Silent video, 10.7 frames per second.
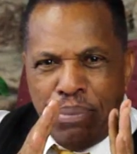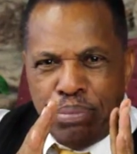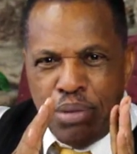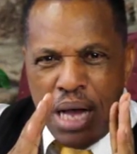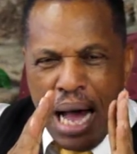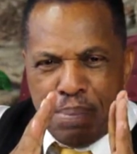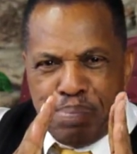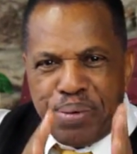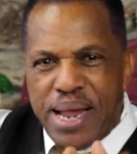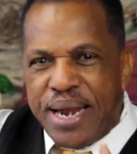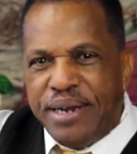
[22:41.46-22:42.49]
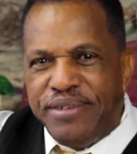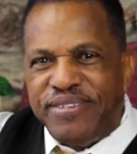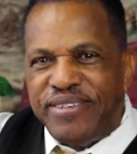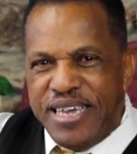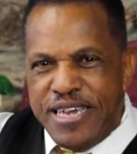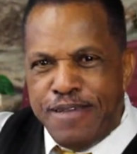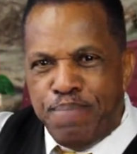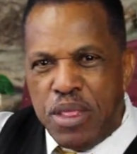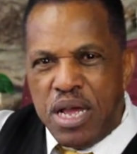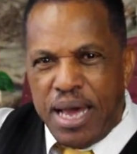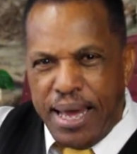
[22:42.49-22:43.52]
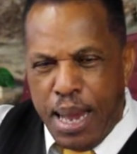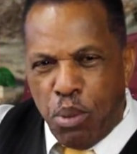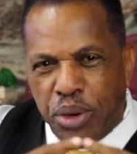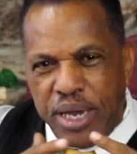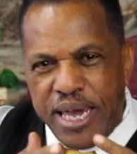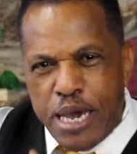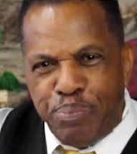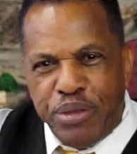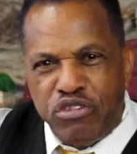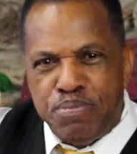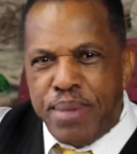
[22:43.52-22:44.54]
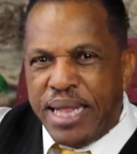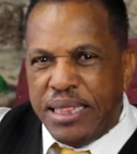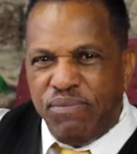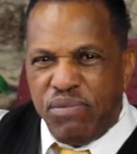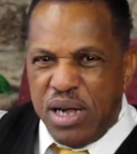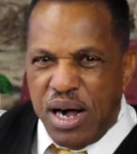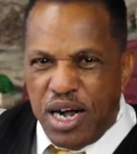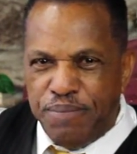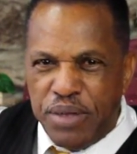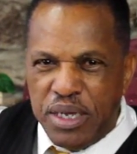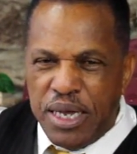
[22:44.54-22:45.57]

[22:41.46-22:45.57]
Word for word: I'm I'm planting a seed and I want to help this man of God.